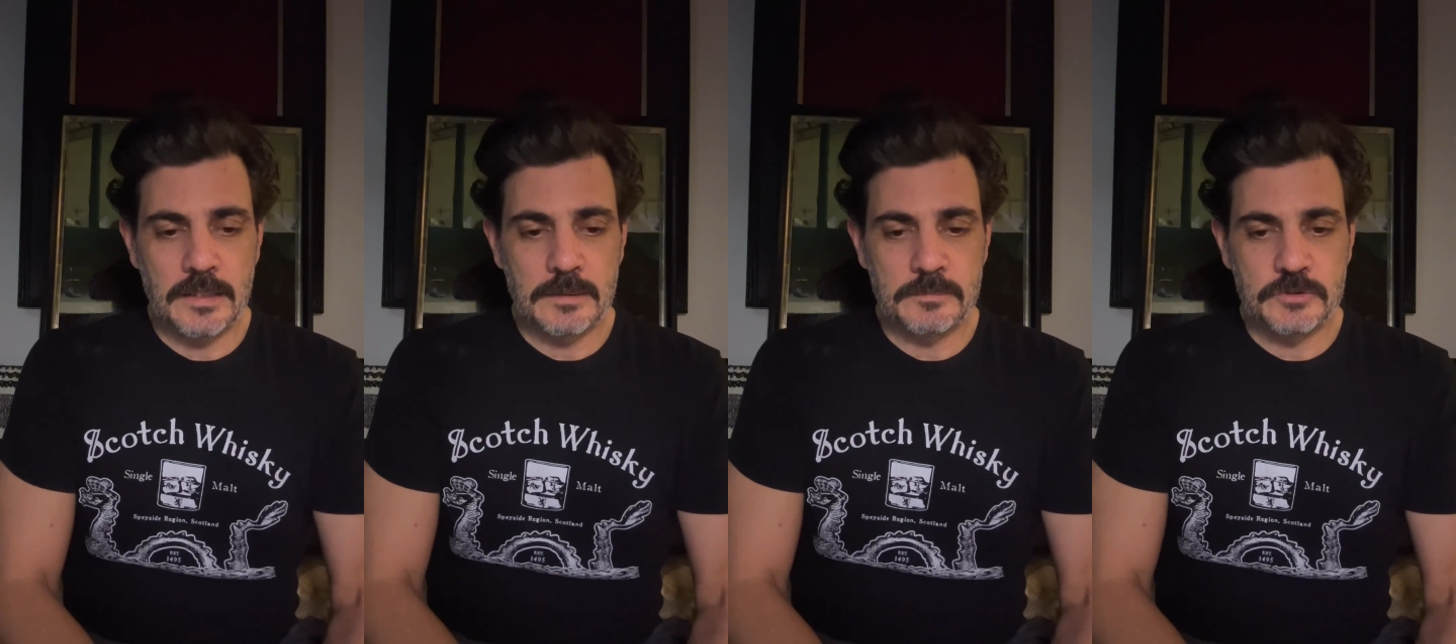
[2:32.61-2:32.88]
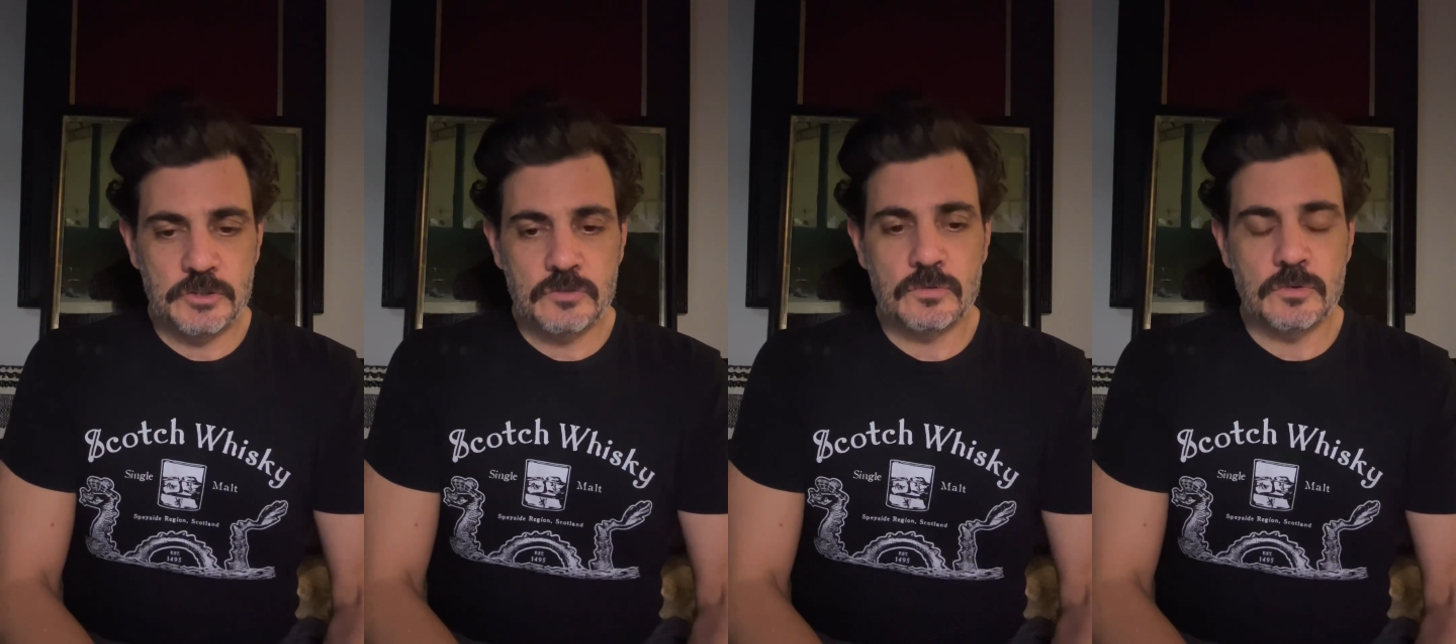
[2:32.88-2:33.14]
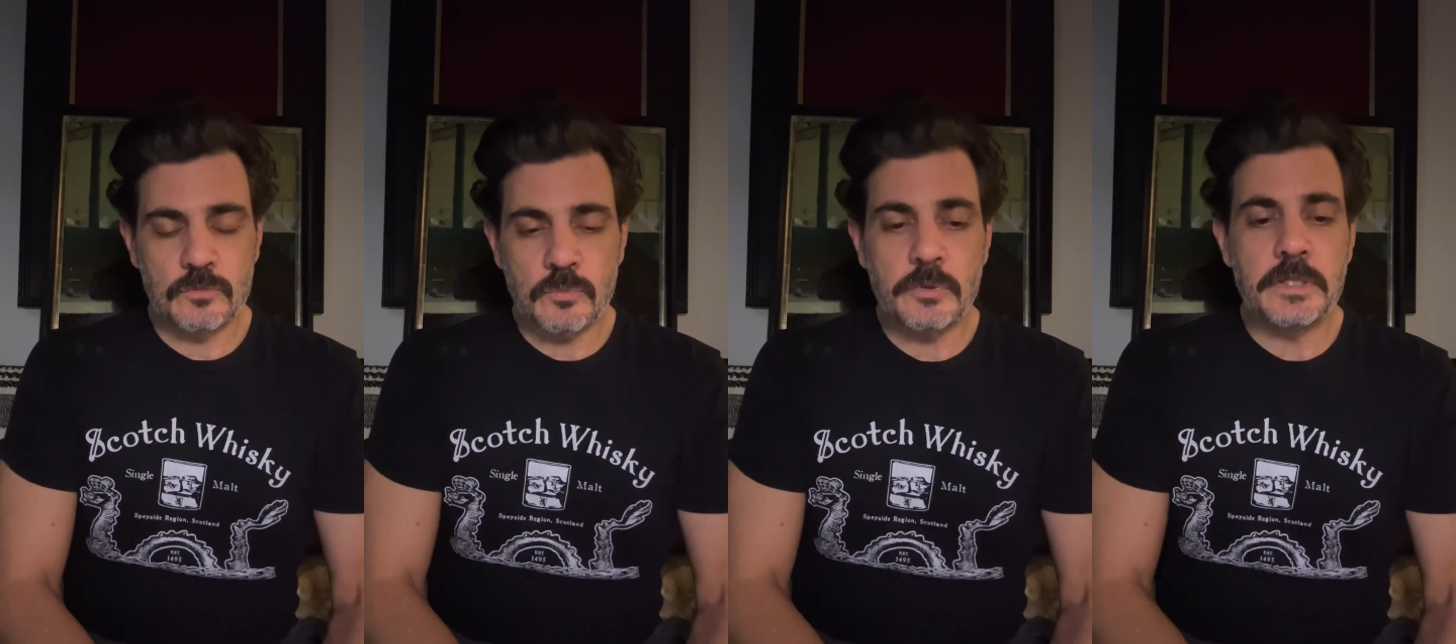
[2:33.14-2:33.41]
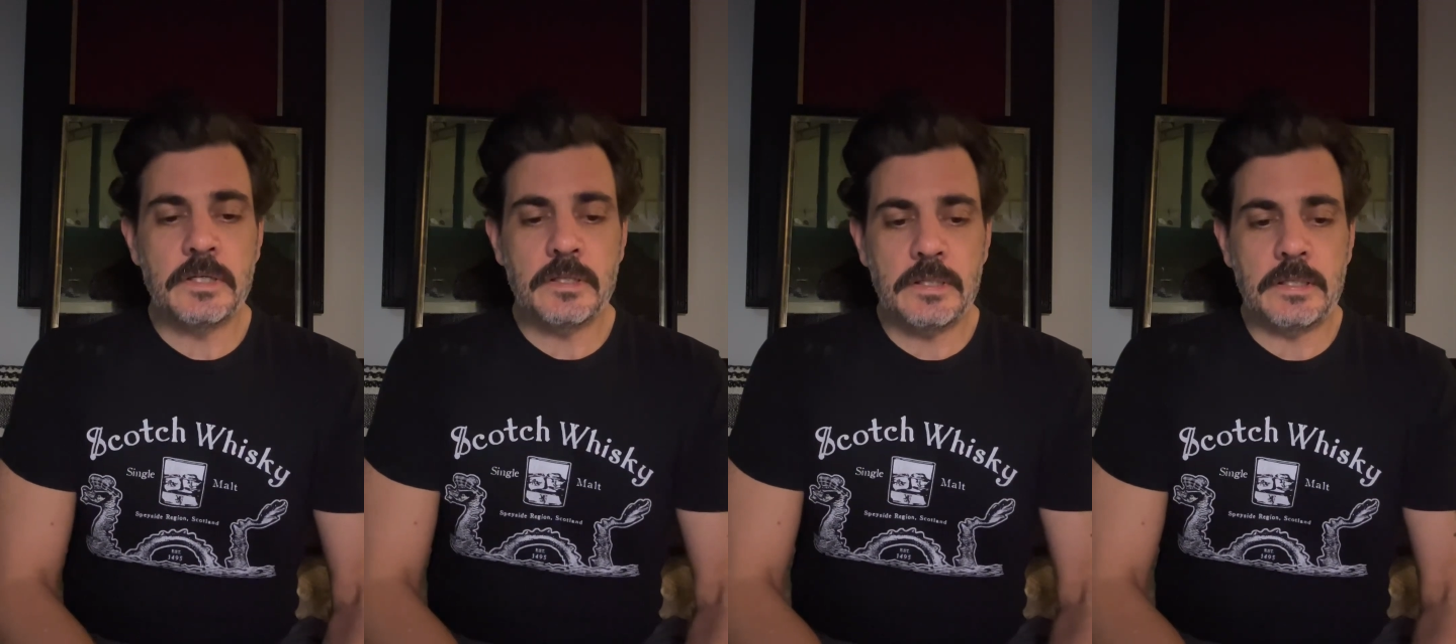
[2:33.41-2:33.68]
Just
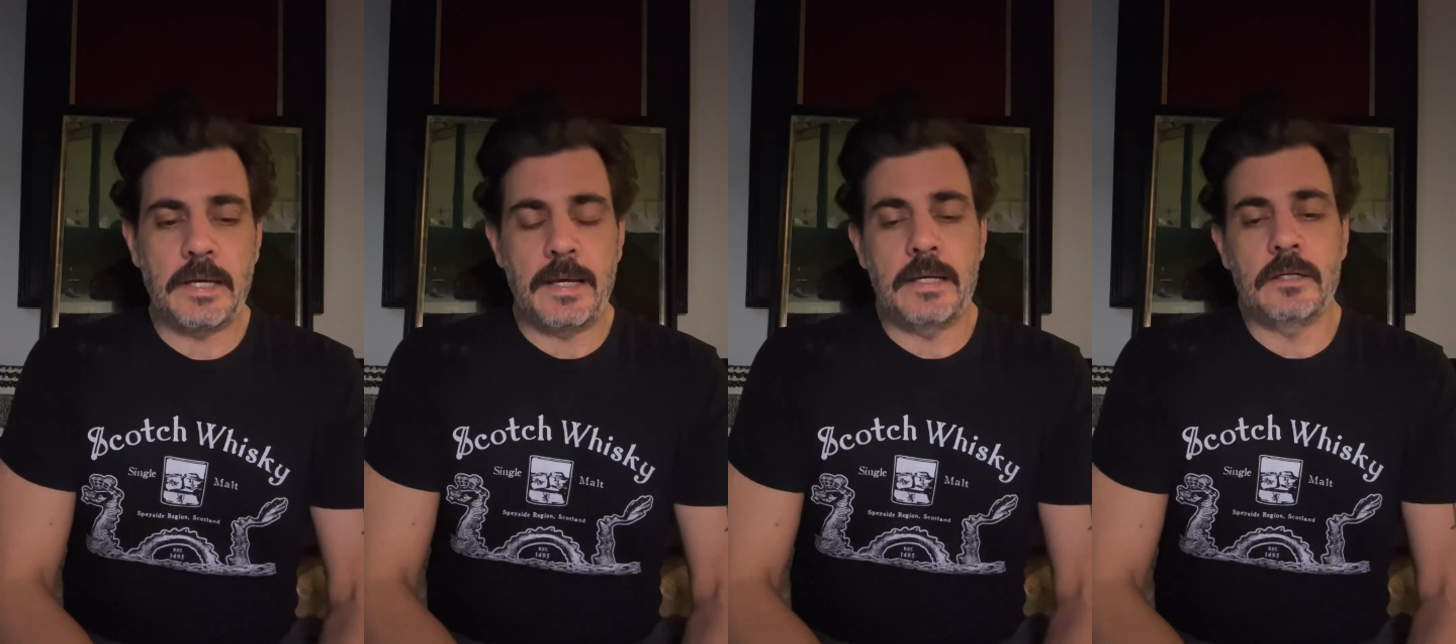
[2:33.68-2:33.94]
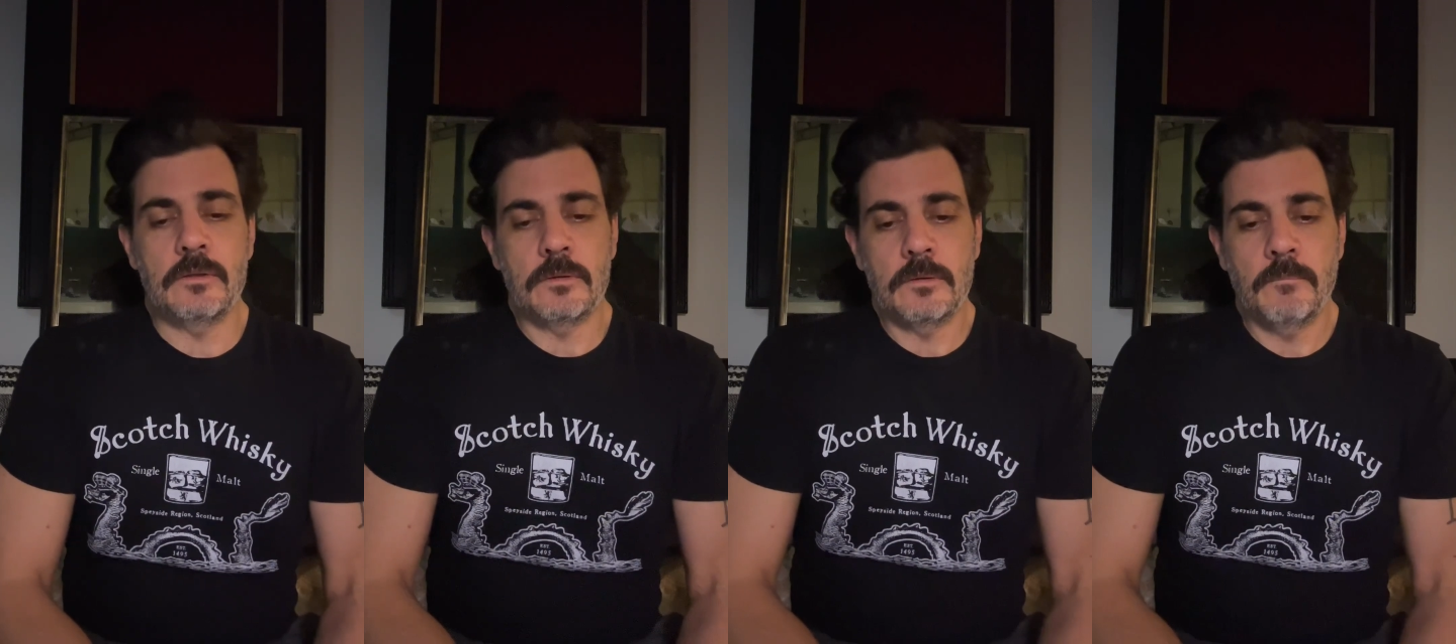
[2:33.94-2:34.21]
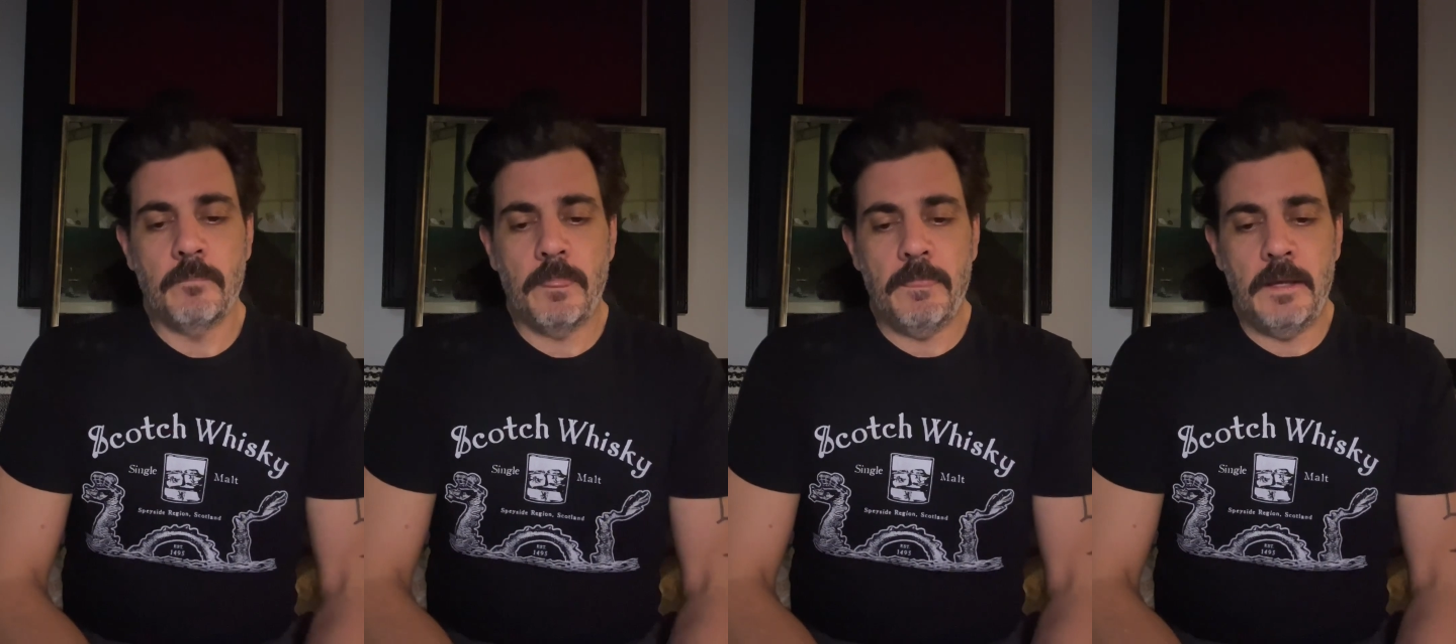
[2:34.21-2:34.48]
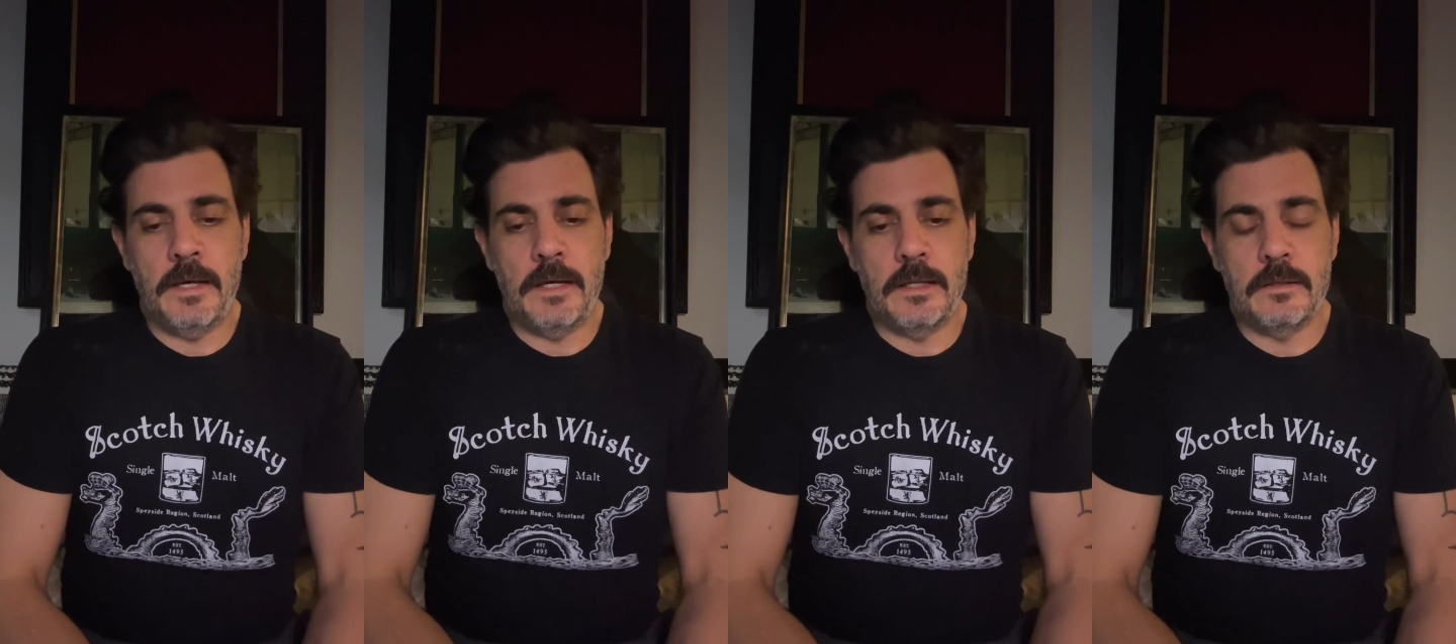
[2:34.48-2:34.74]
really anal.
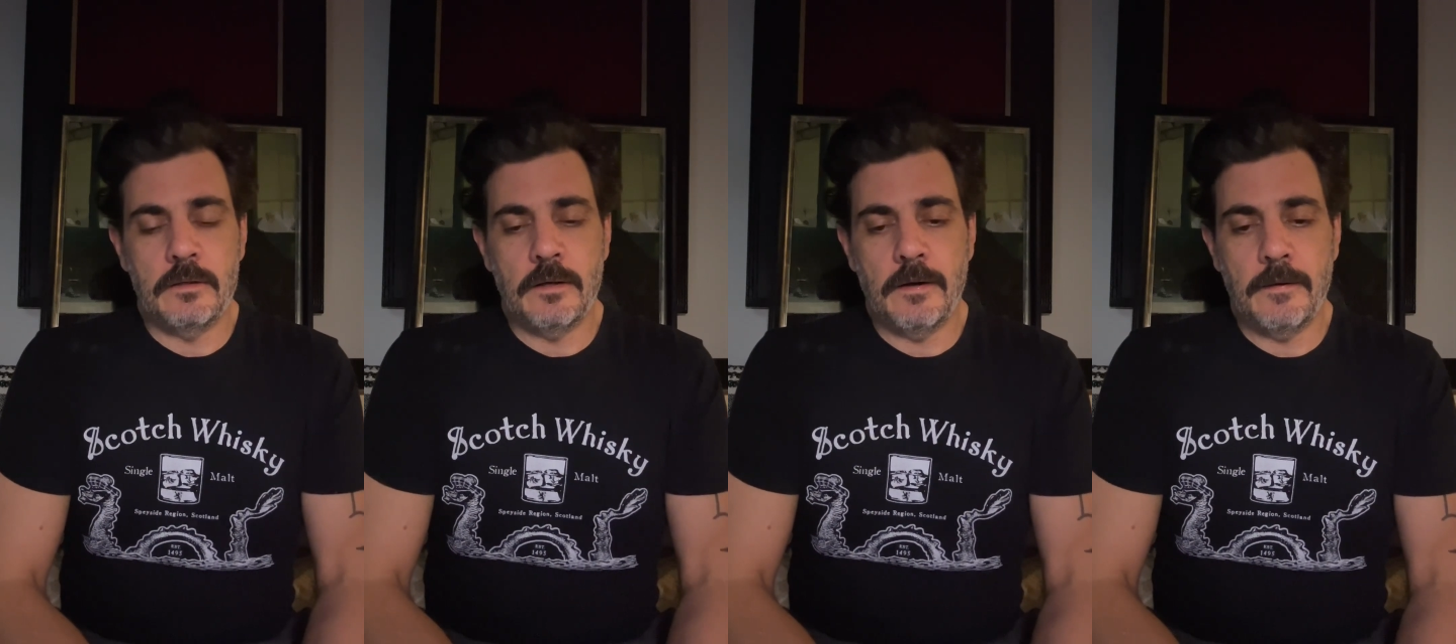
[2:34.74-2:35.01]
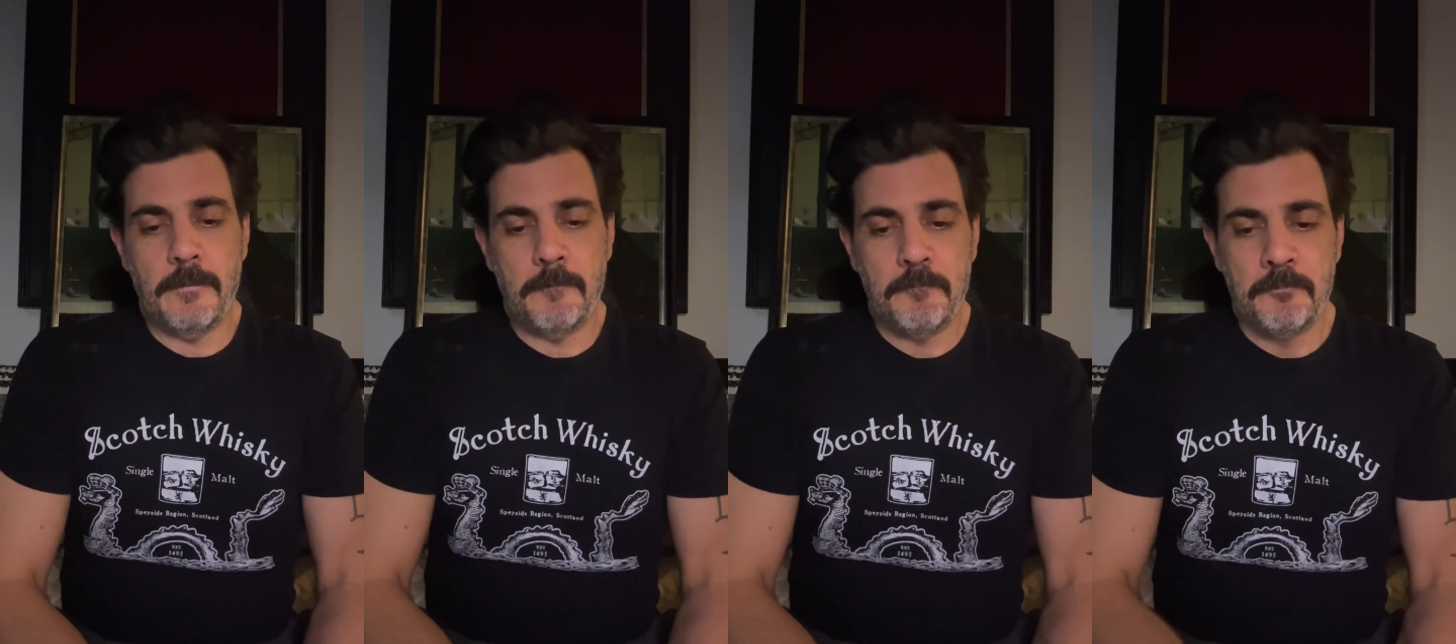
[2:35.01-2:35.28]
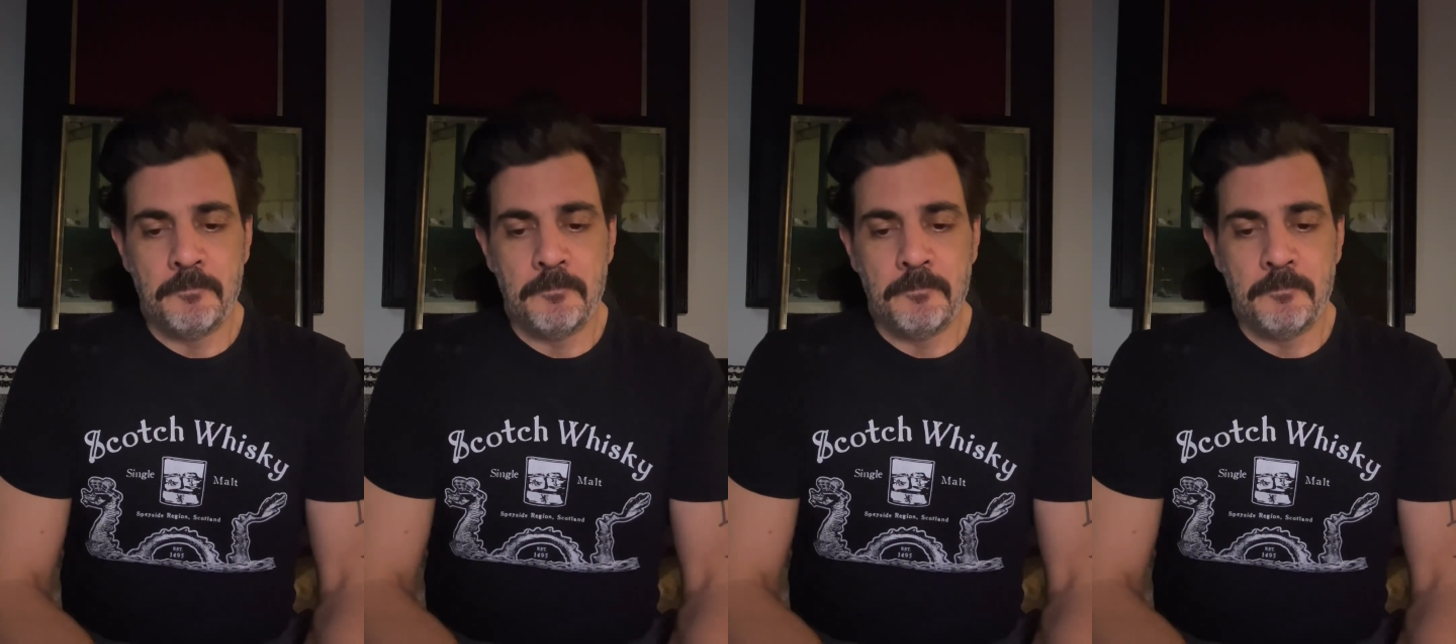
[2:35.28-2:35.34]
And